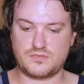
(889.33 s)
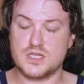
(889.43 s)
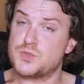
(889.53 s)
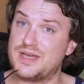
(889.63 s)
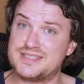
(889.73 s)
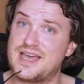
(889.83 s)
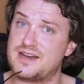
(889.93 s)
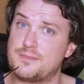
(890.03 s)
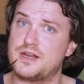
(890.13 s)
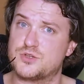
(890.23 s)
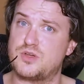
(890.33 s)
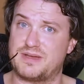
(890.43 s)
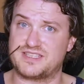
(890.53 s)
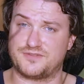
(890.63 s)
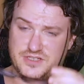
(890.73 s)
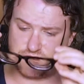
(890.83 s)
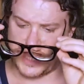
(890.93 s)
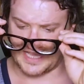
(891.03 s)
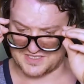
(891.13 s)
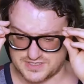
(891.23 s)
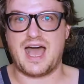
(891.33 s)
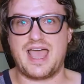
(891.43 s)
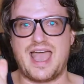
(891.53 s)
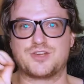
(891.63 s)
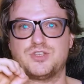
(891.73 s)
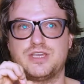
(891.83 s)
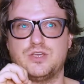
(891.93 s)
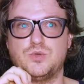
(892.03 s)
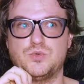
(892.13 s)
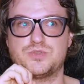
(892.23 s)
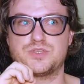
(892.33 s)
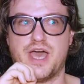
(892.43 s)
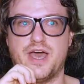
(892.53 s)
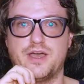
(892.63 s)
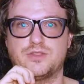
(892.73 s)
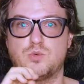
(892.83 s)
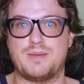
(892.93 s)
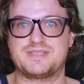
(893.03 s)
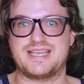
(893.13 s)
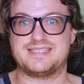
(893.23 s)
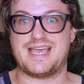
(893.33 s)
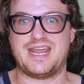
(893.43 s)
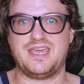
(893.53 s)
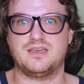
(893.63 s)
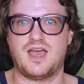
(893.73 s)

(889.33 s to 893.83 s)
So I decided I'm going to treat myself to new glasses. I actually use the website Zenni.